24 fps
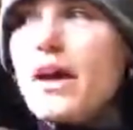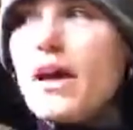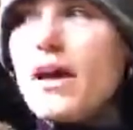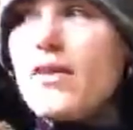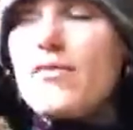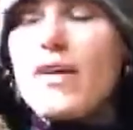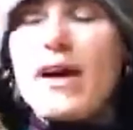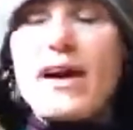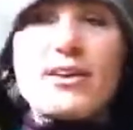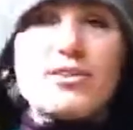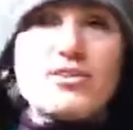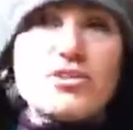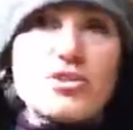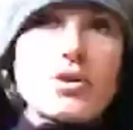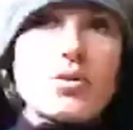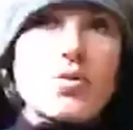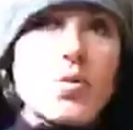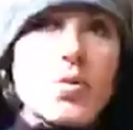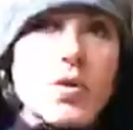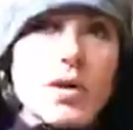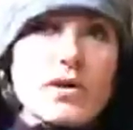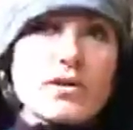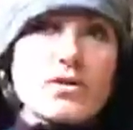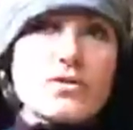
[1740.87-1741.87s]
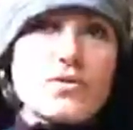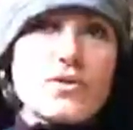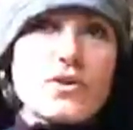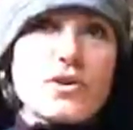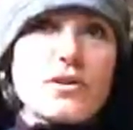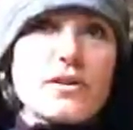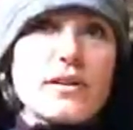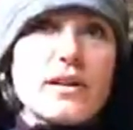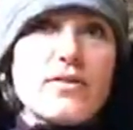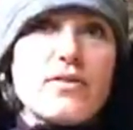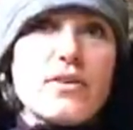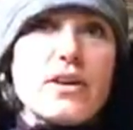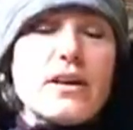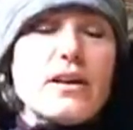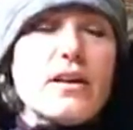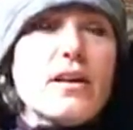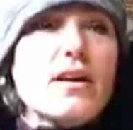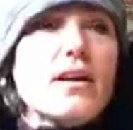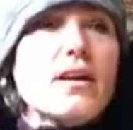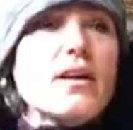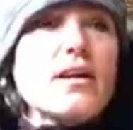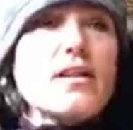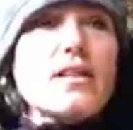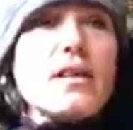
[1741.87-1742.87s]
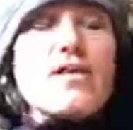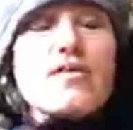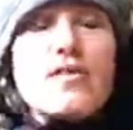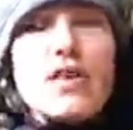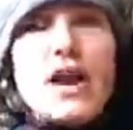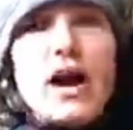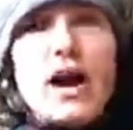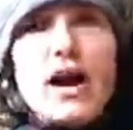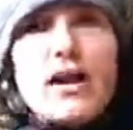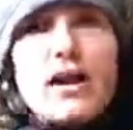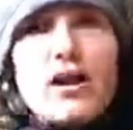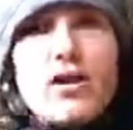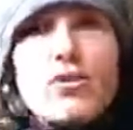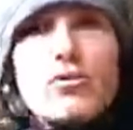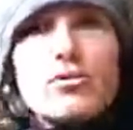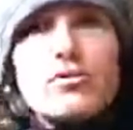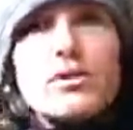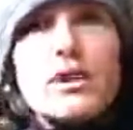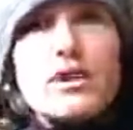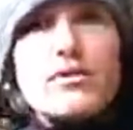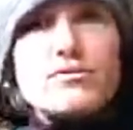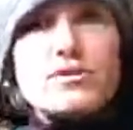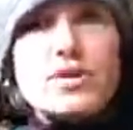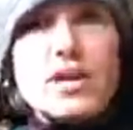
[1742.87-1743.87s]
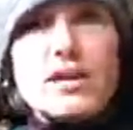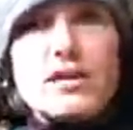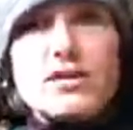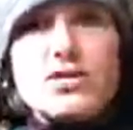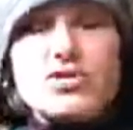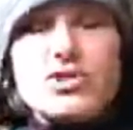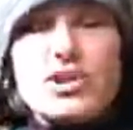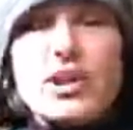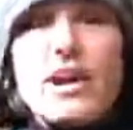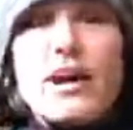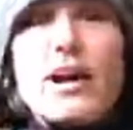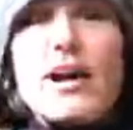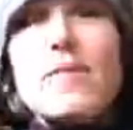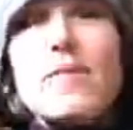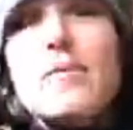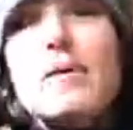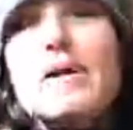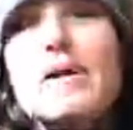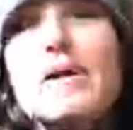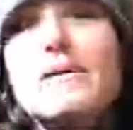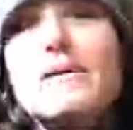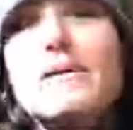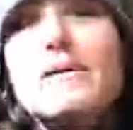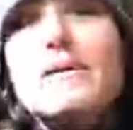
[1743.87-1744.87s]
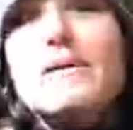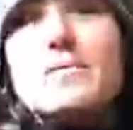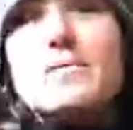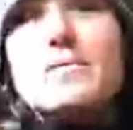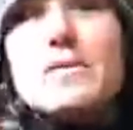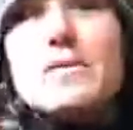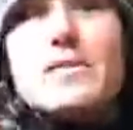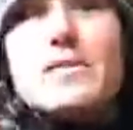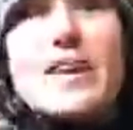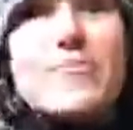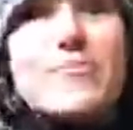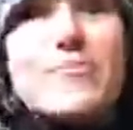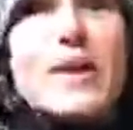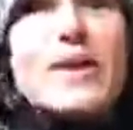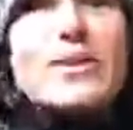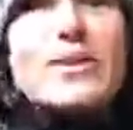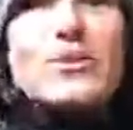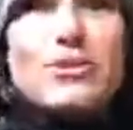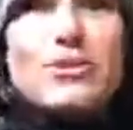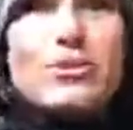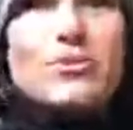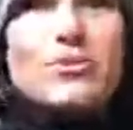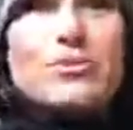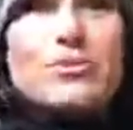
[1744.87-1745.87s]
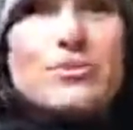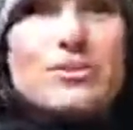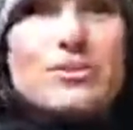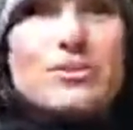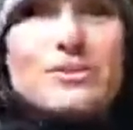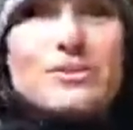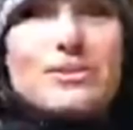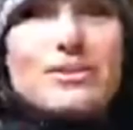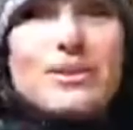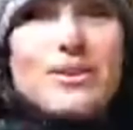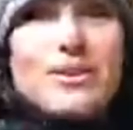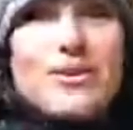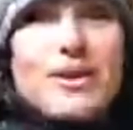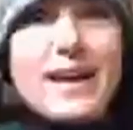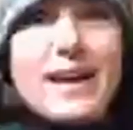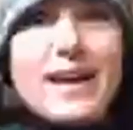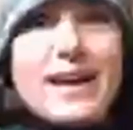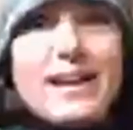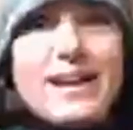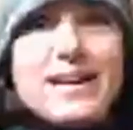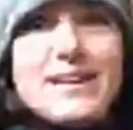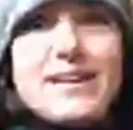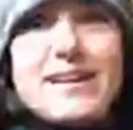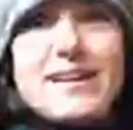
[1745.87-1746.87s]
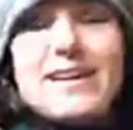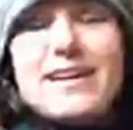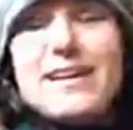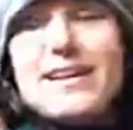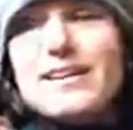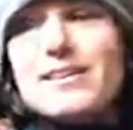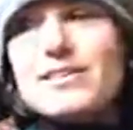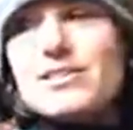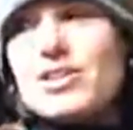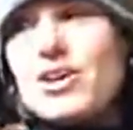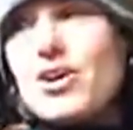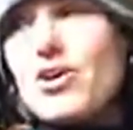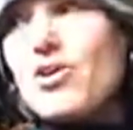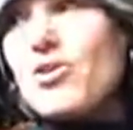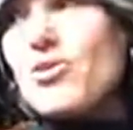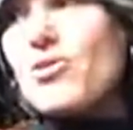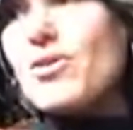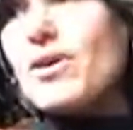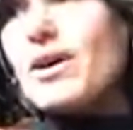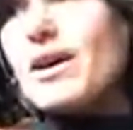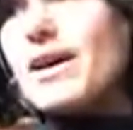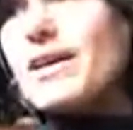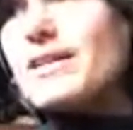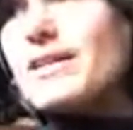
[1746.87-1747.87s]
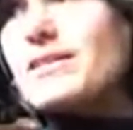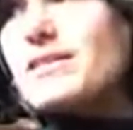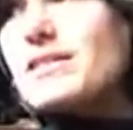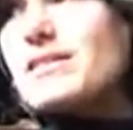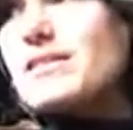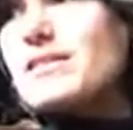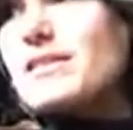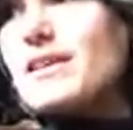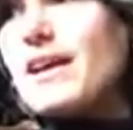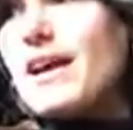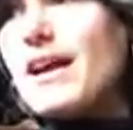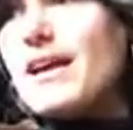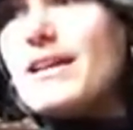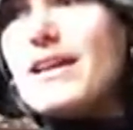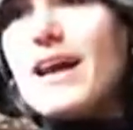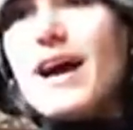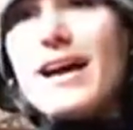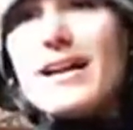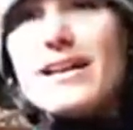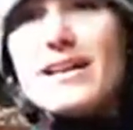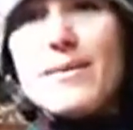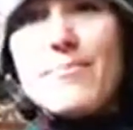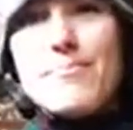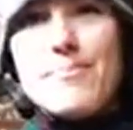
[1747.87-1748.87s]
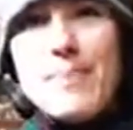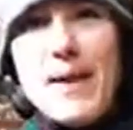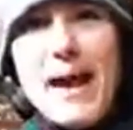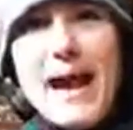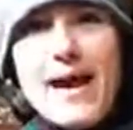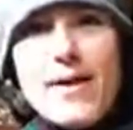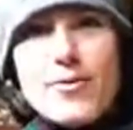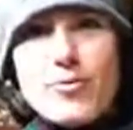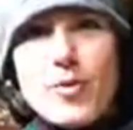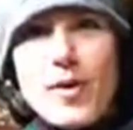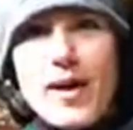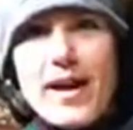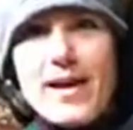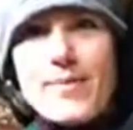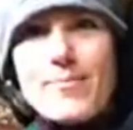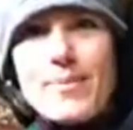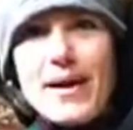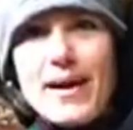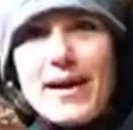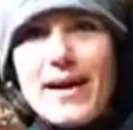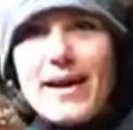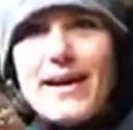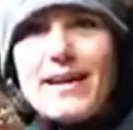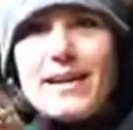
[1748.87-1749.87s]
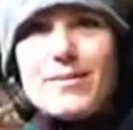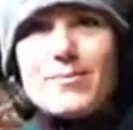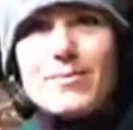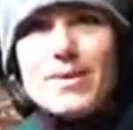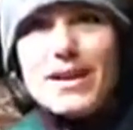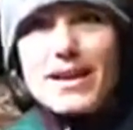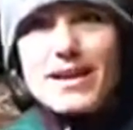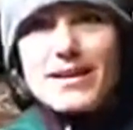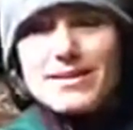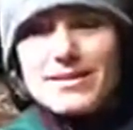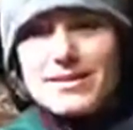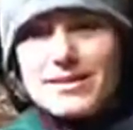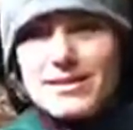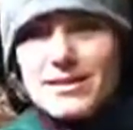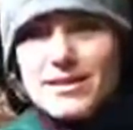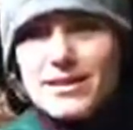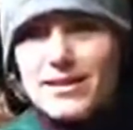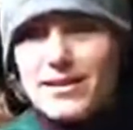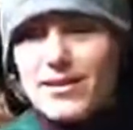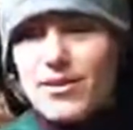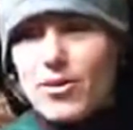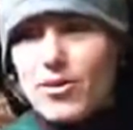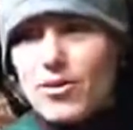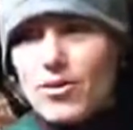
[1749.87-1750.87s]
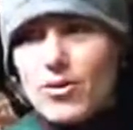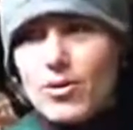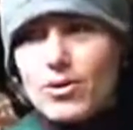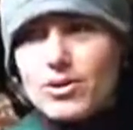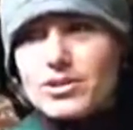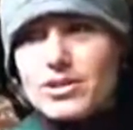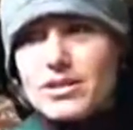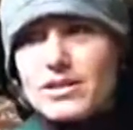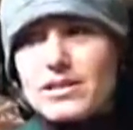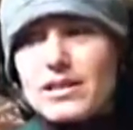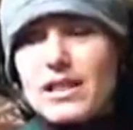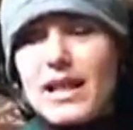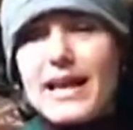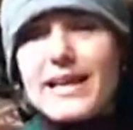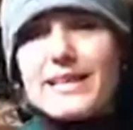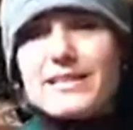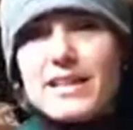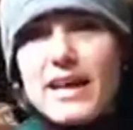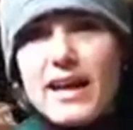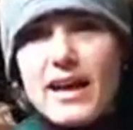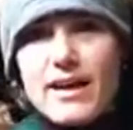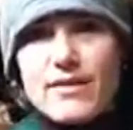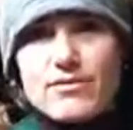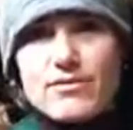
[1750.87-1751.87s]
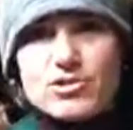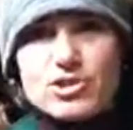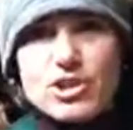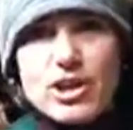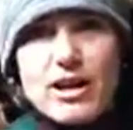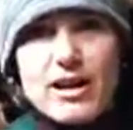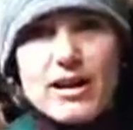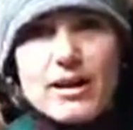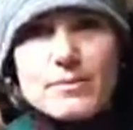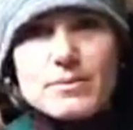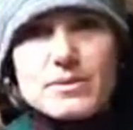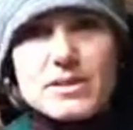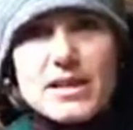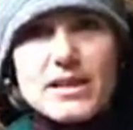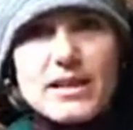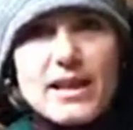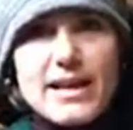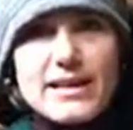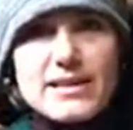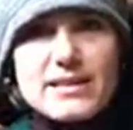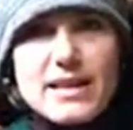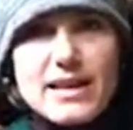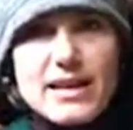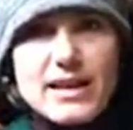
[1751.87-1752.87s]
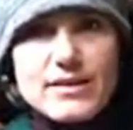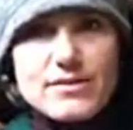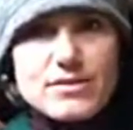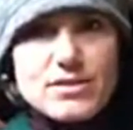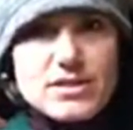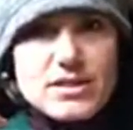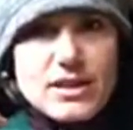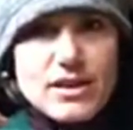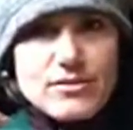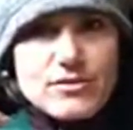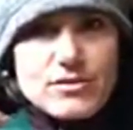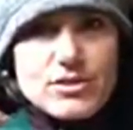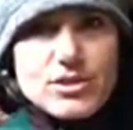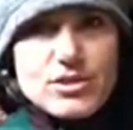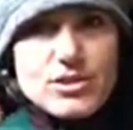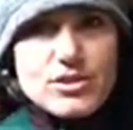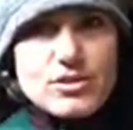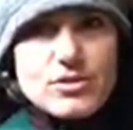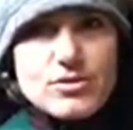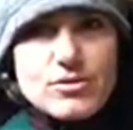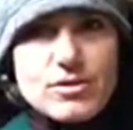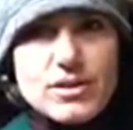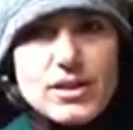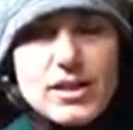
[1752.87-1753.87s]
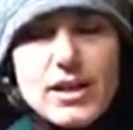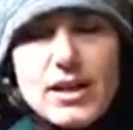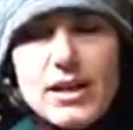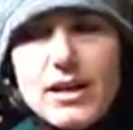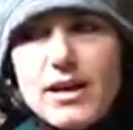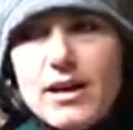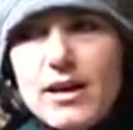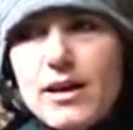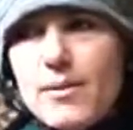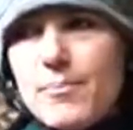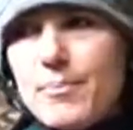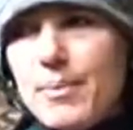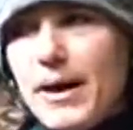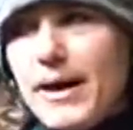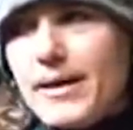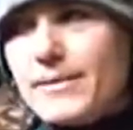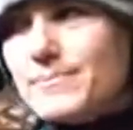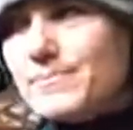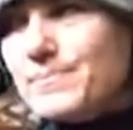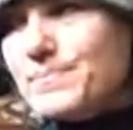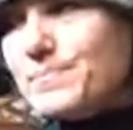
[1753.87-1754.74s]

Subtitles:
have actually worked for a living. They've gone out, they've done a job, they've been used, okay? So it's, and not in a bad way by any means. Horses like to have jobs. They like to have stuff to do. But